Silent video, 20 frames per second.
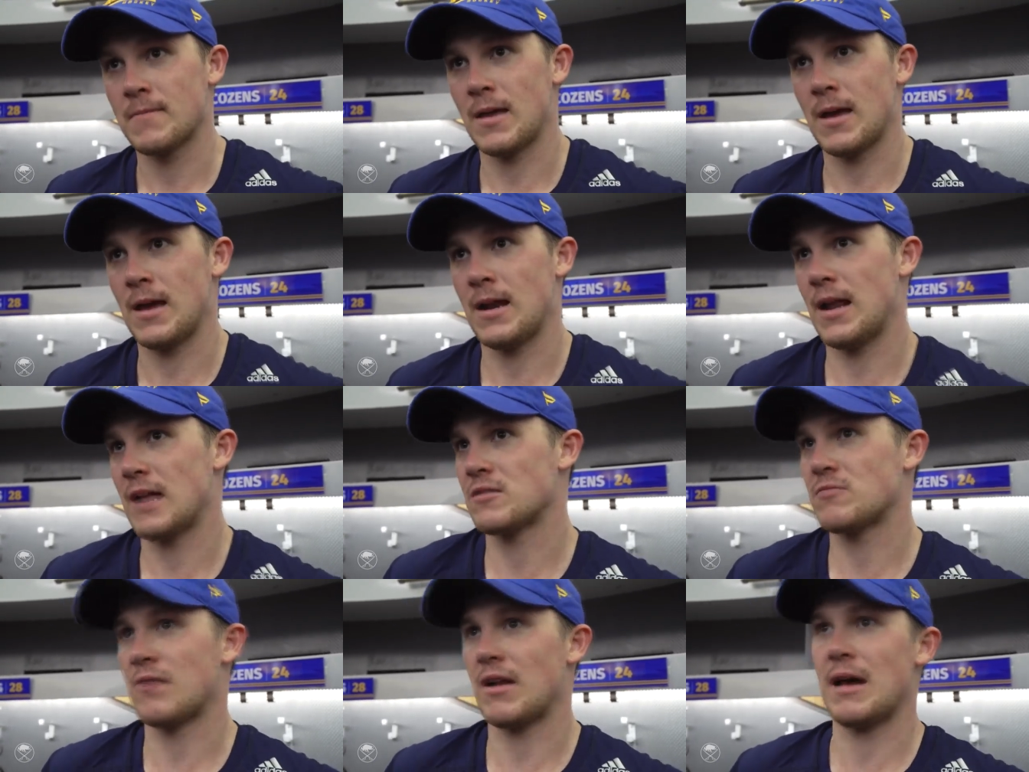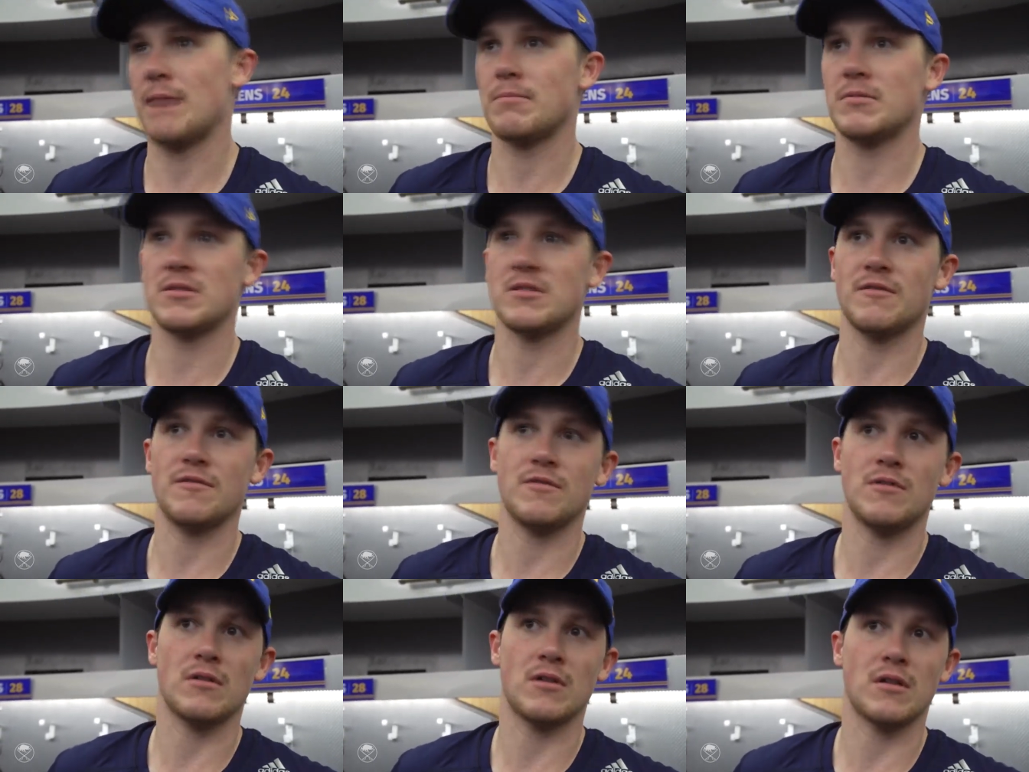and that's what happens.
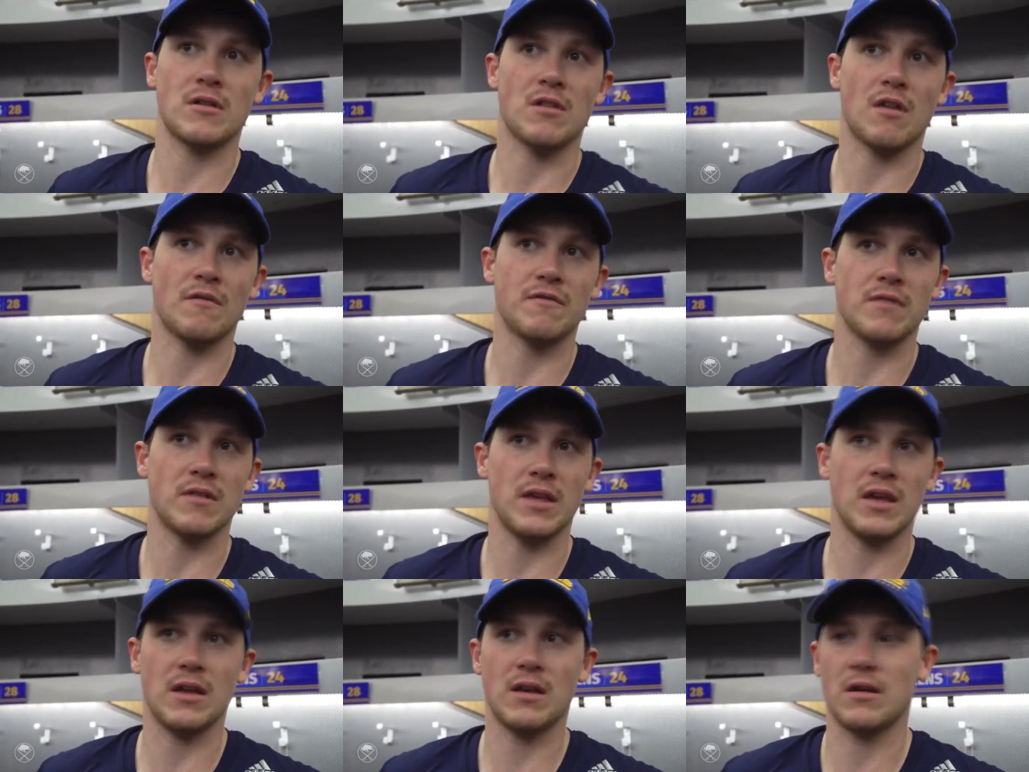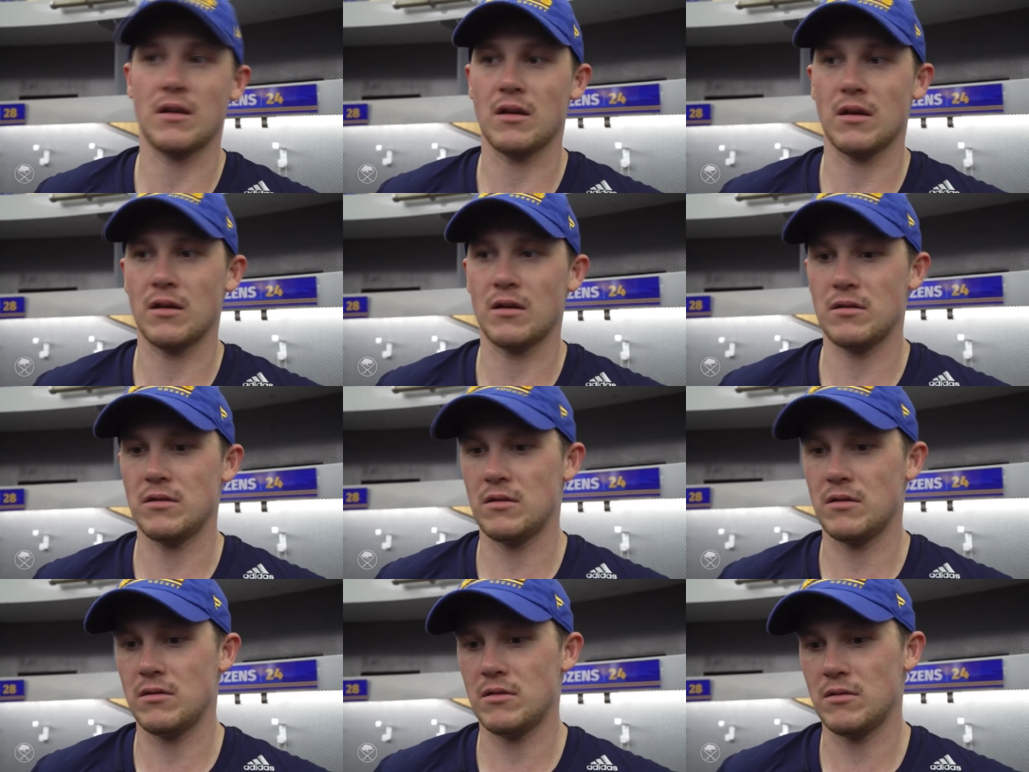If you're in a tough league,
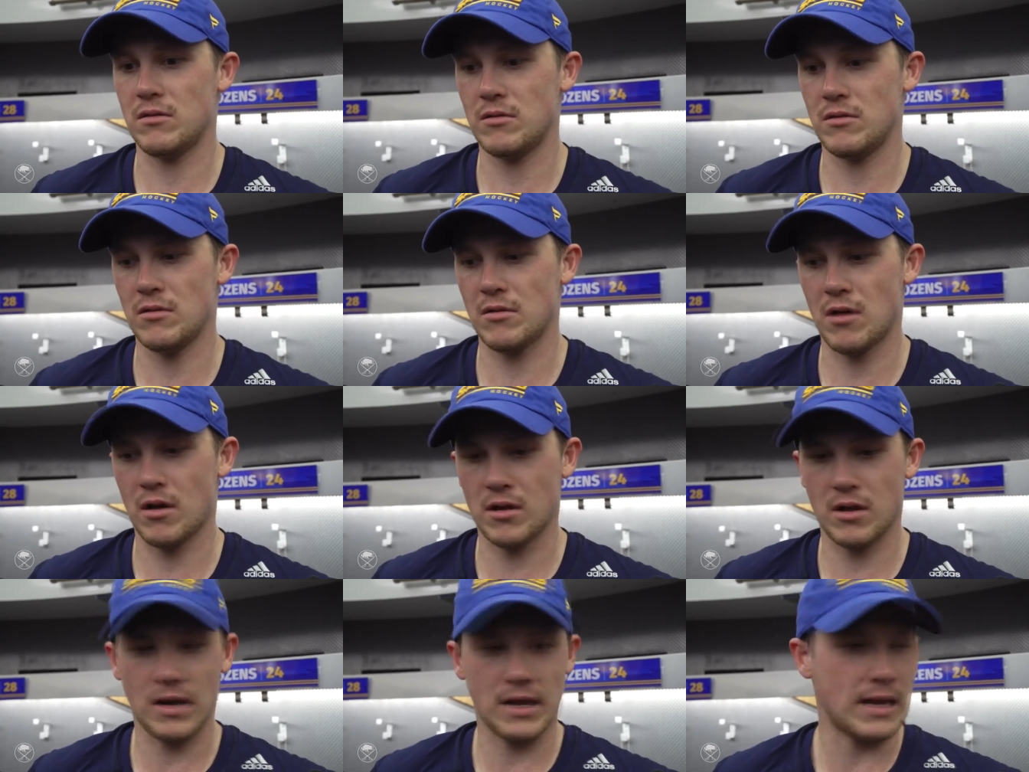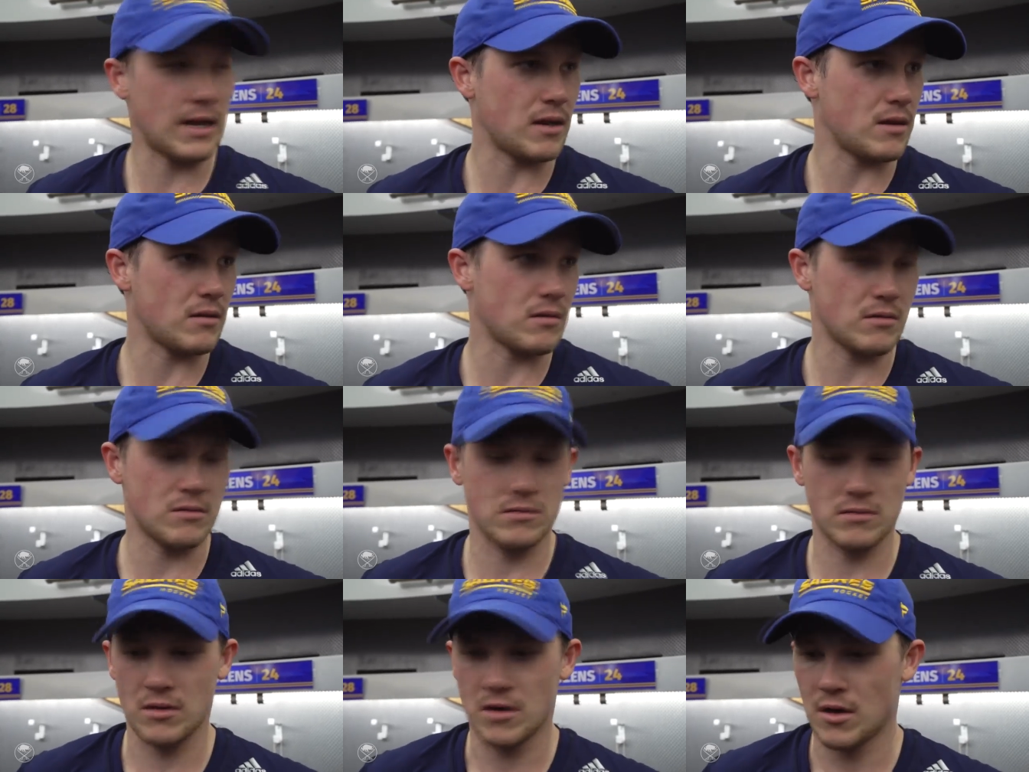you're not going to get
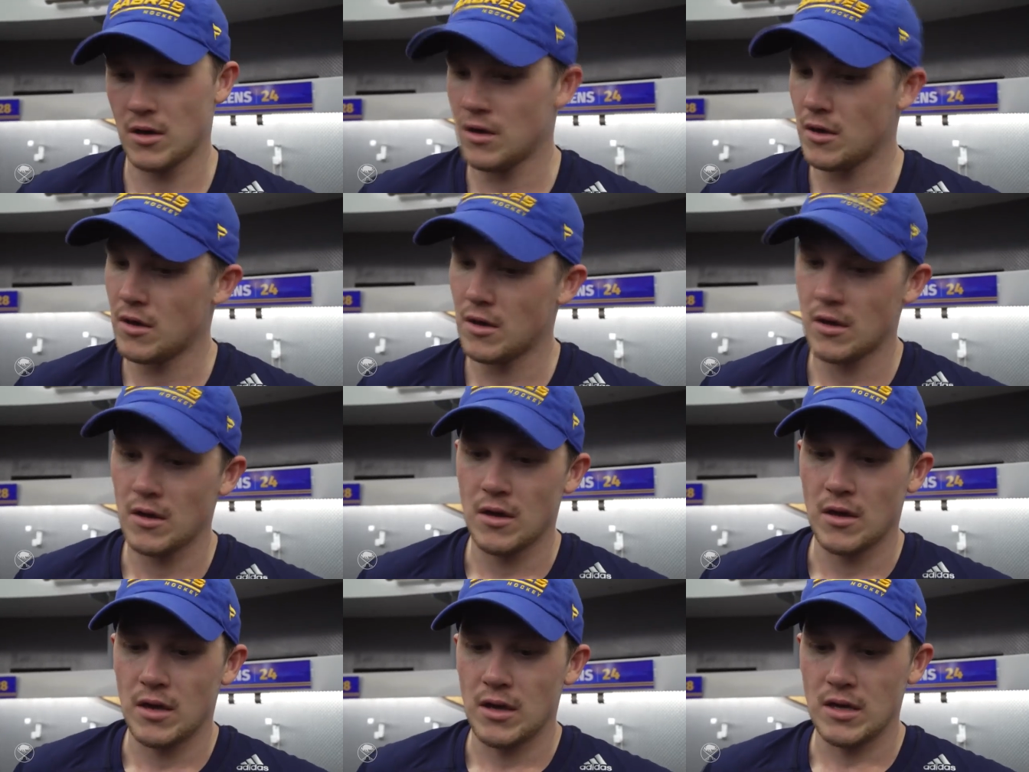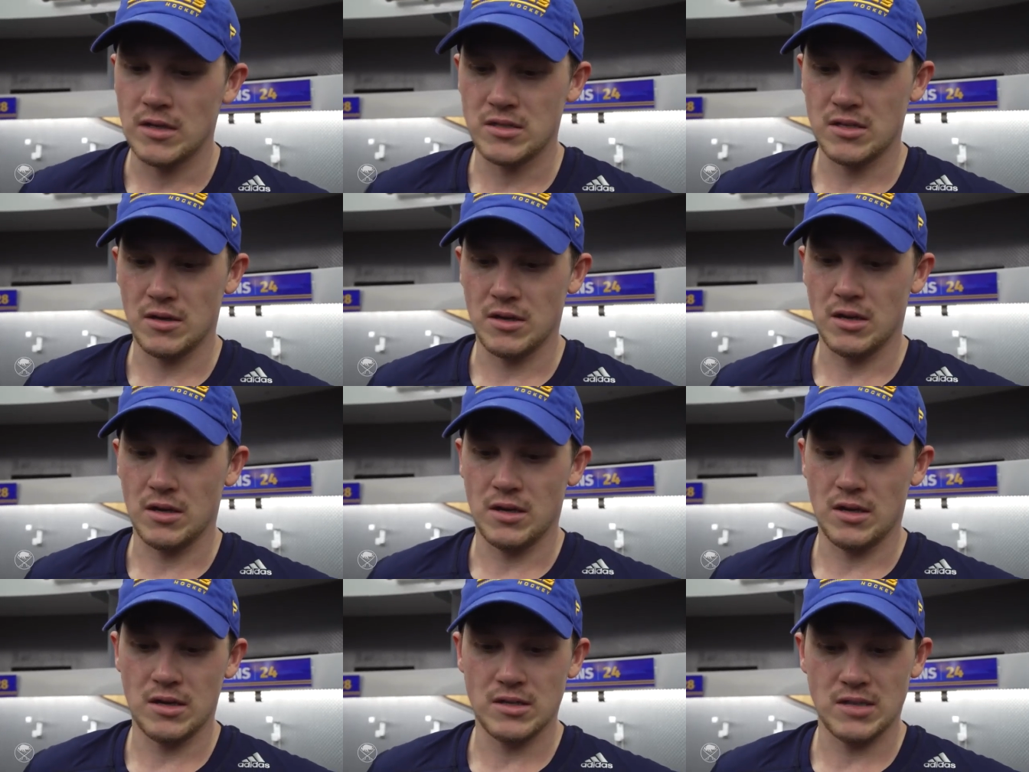
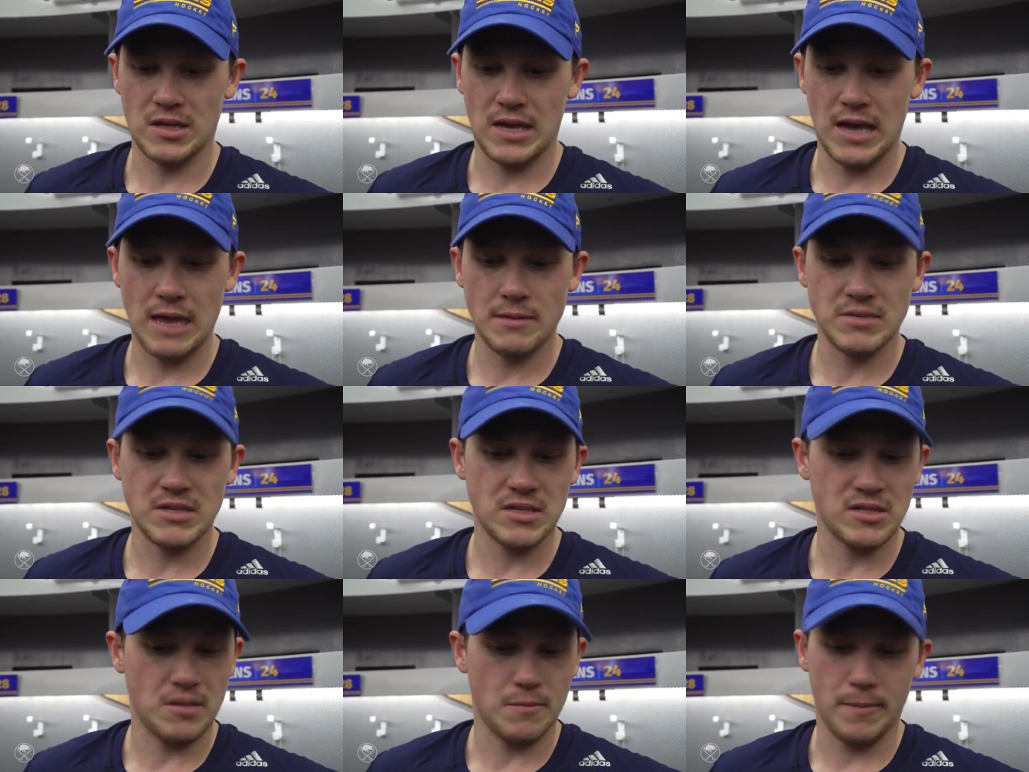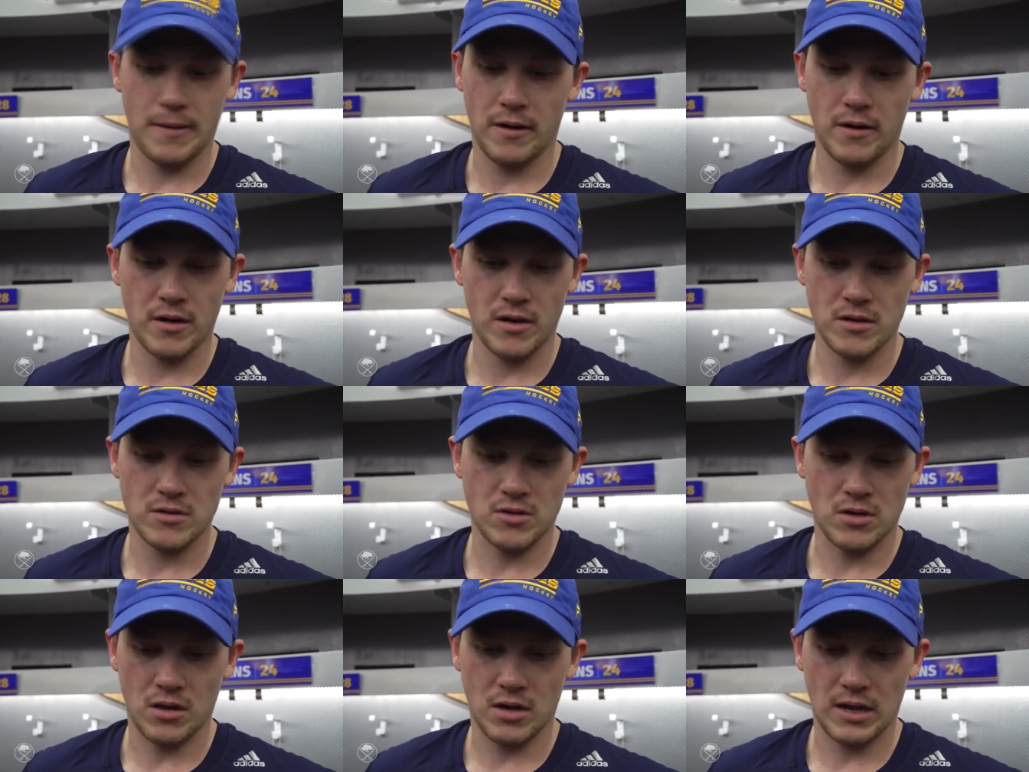easy easy games, easy
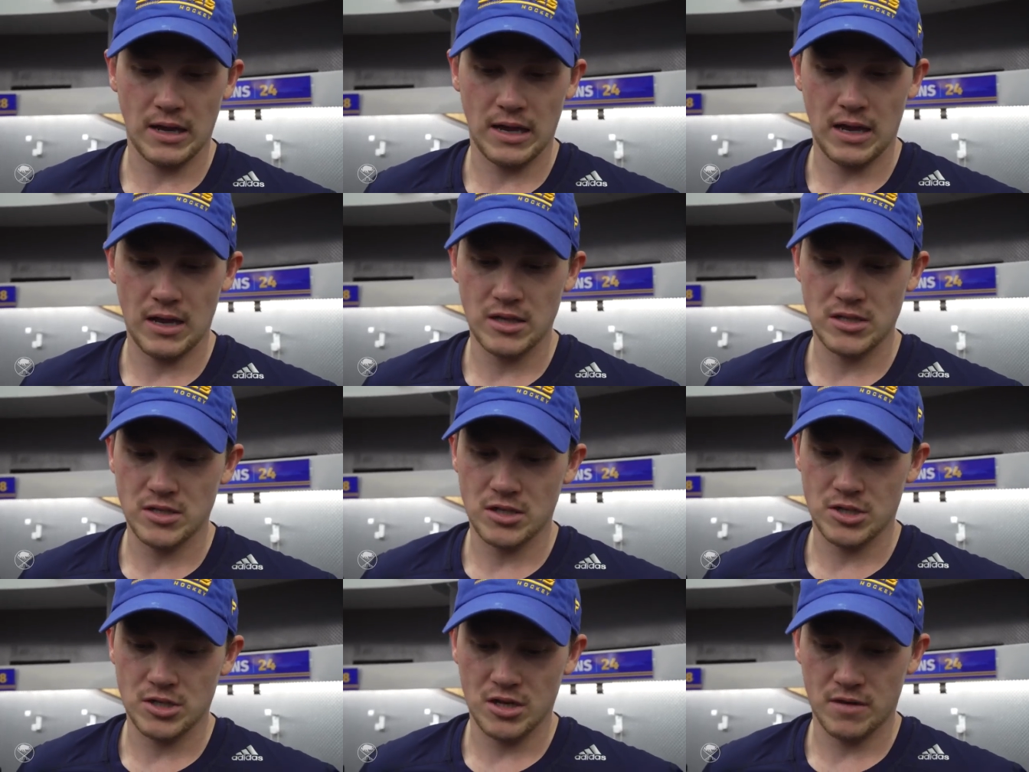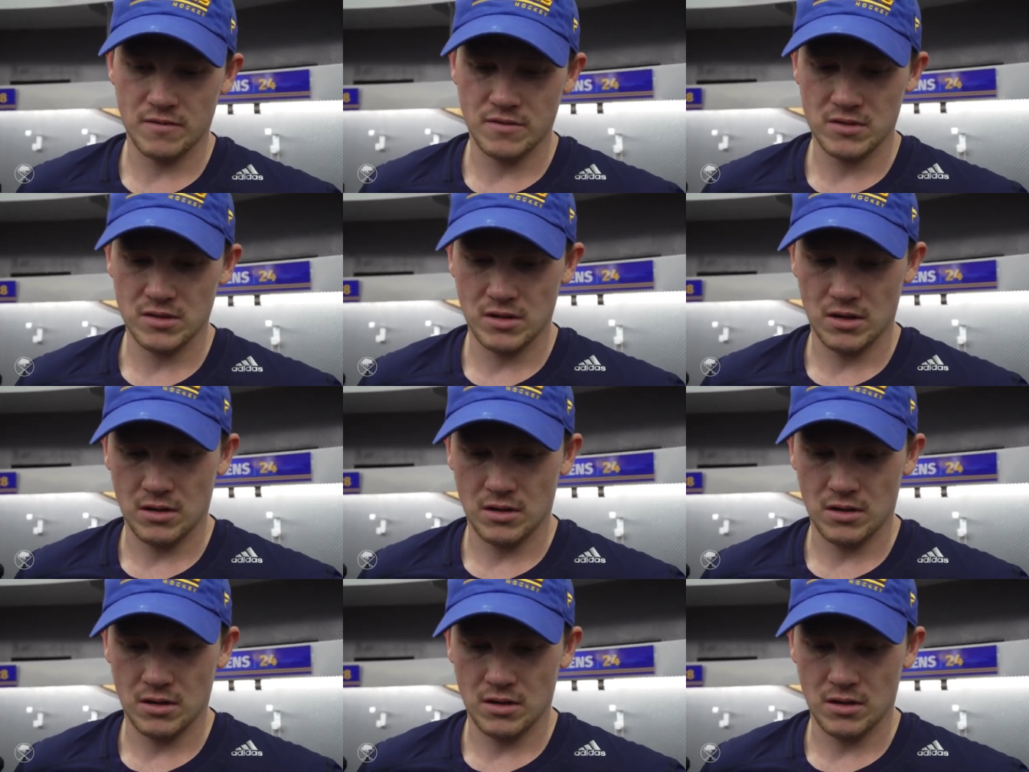periods. You're not going to get easy shifts.